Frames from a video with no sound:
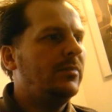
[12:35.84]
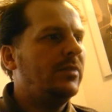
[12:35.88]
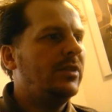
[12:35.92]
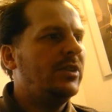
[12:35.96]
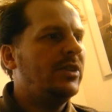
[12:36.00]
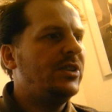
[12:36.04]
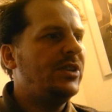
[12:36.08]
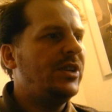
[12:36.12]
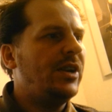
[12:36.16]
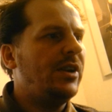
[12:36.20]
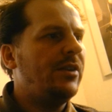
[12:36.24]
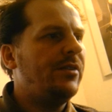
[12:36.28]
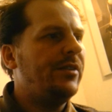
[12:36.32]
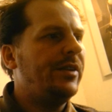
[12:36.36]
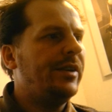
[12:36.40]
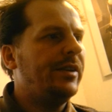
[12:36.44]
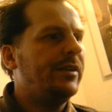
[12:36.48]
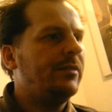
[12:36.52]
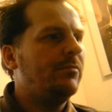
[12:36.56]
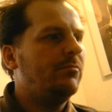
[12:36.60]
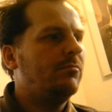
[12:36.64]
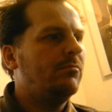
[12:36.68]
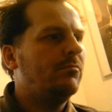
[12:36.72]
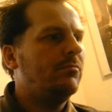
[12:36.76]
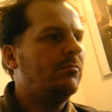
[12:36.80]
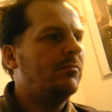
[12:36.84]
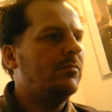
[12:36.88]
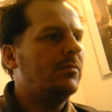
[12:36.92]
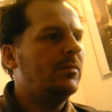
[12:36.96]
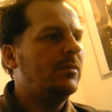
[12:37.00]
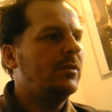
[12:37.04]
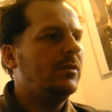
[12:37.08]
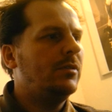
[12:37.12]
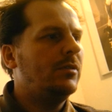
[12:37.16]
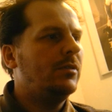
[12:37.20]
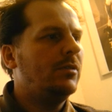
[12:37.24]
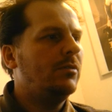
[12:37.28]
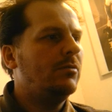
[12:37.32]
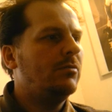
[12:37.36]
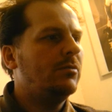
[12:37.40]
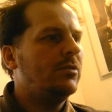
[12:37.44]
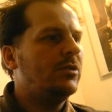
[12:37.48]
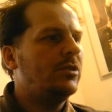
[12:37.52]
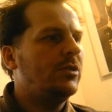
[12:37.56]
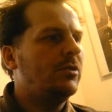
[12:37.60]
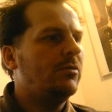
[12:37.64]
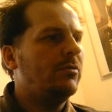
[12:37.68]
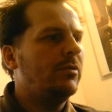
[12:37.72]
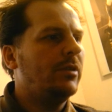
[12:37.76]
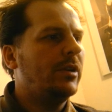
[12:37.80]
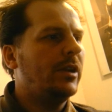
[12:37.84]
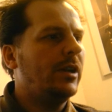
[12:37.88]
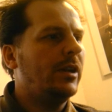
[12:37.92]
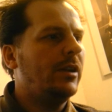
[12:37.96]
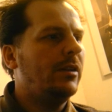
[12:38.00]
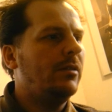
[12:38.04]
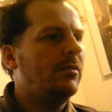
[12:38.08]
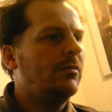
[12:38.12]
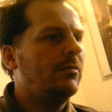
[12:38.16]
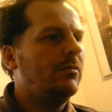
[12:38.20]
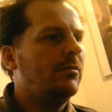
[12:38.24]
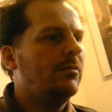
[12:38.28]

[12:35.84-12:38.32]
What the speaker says: Share it. Don't show again.